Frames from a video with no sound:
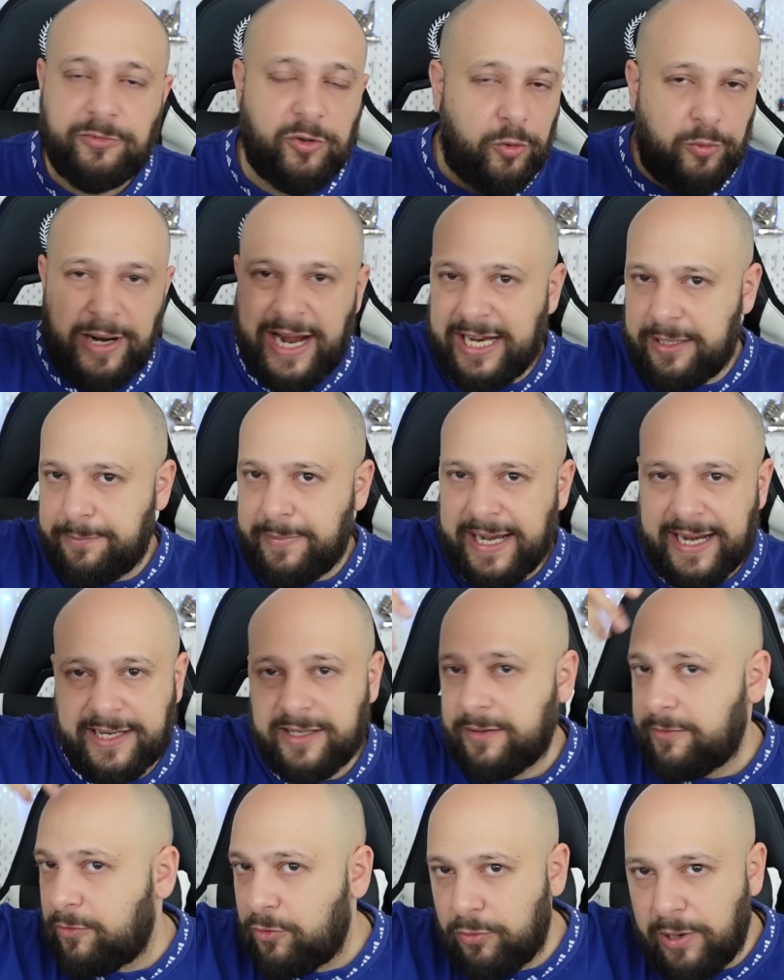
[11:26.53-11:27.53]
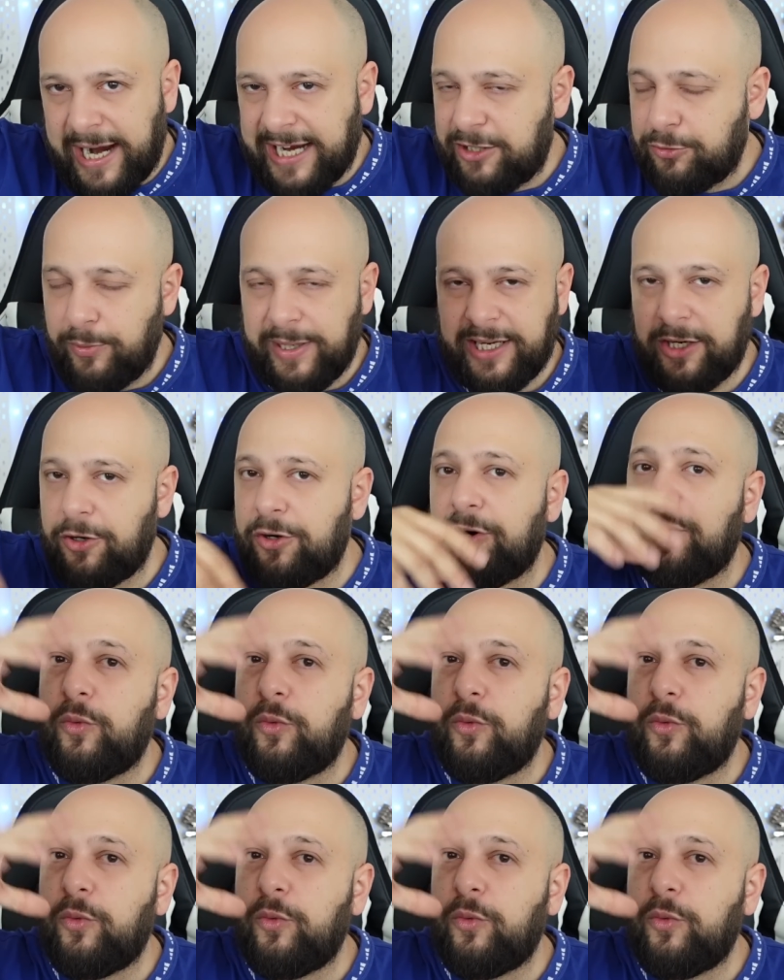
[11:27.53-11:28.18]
right back, right winger,